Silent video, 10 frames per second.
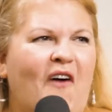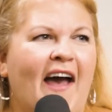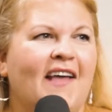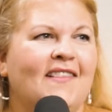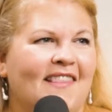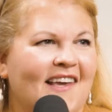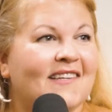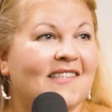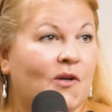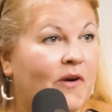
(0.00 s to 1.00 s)
Find the
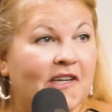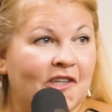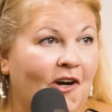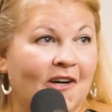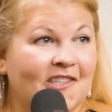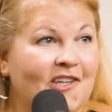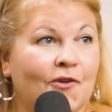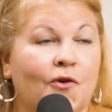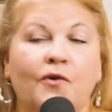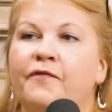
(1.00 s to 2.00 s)
things that recharge
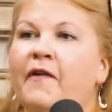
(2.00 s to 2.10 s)
you.